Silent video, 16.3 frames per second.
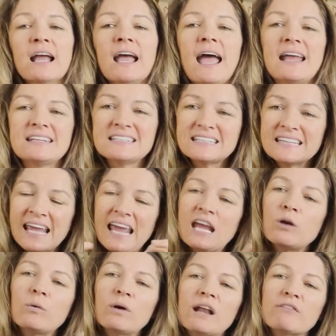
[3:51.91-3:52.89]
and decaying
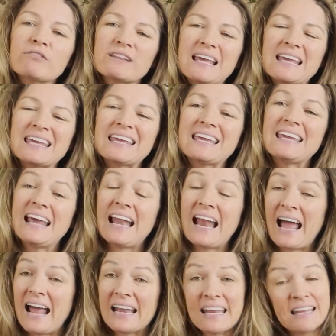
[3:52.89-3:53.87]
whatever they can get
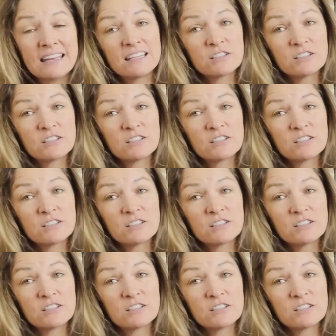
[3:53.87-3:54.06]
at in the